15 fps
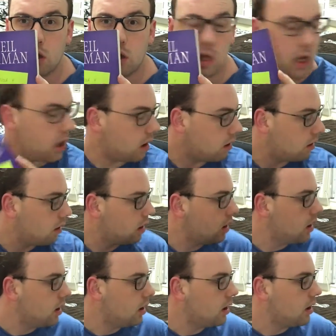yeah.
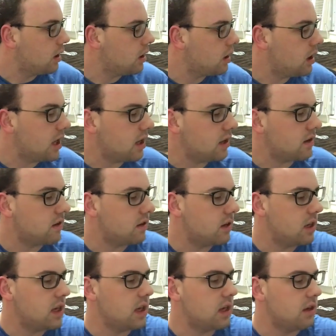Next
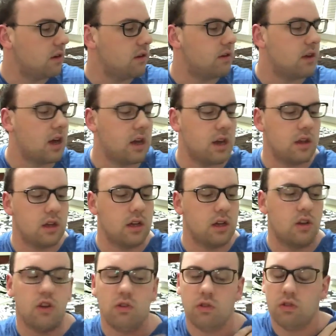is another
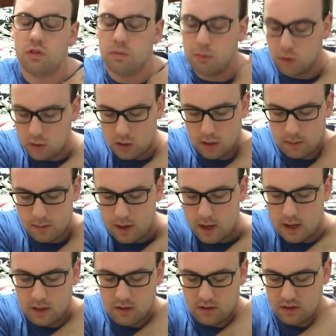children's book.
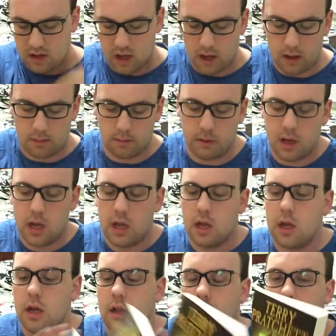It's
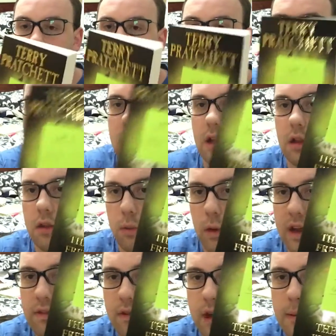The
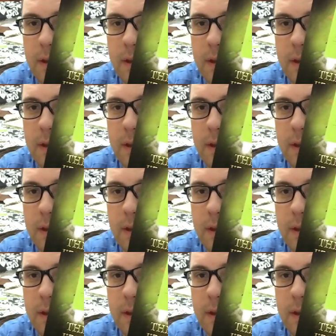Wee Free